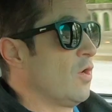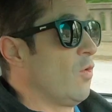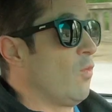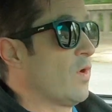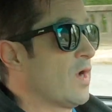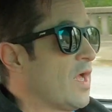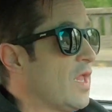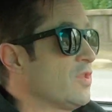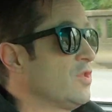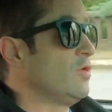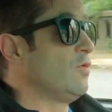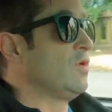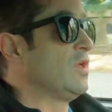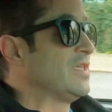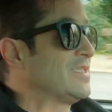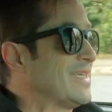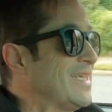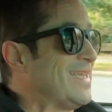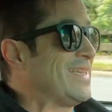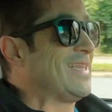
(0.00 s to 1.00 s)
what I'll do
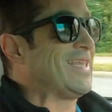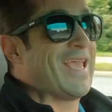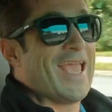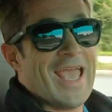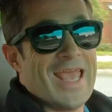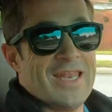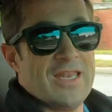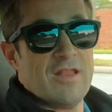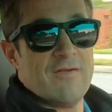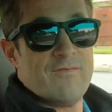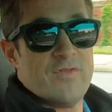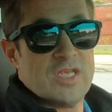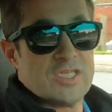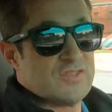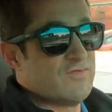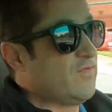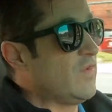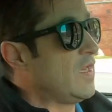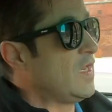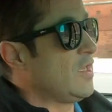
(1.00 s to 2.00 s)
is, at the end of
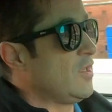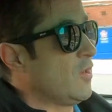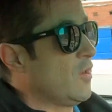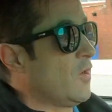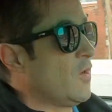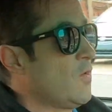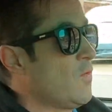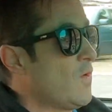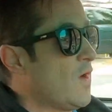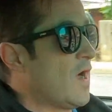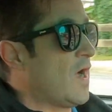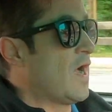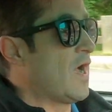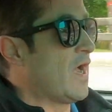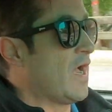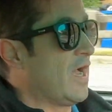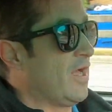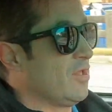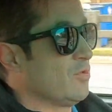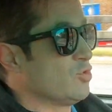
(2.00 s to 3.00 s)
this video,
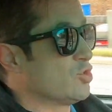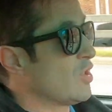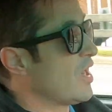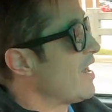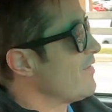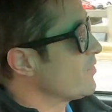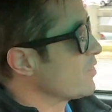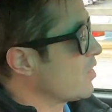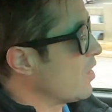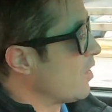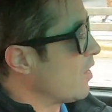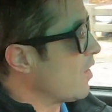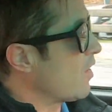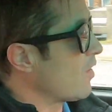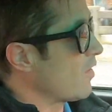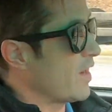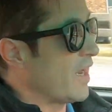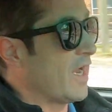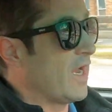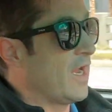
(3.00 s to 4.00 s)
I'll drive the
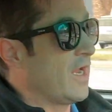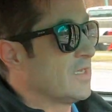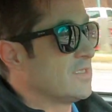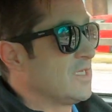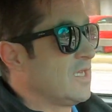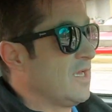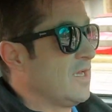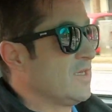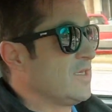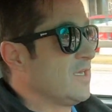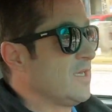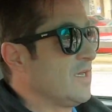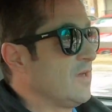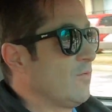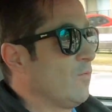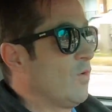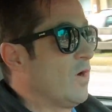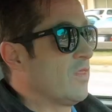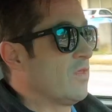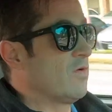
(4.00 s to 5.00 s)
car and tell you
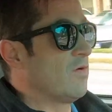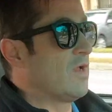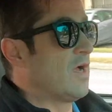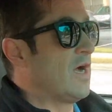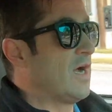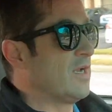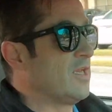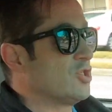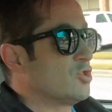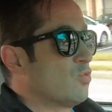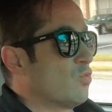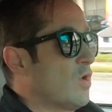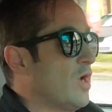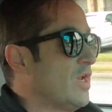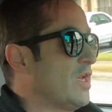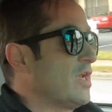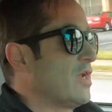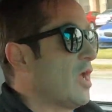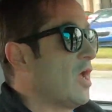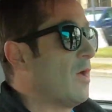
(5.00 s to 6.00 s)
whether or not it's
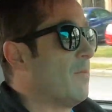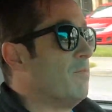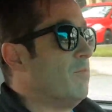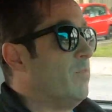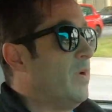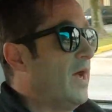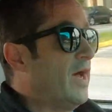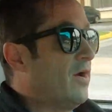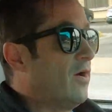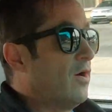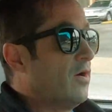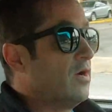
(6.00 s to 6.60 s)
running better.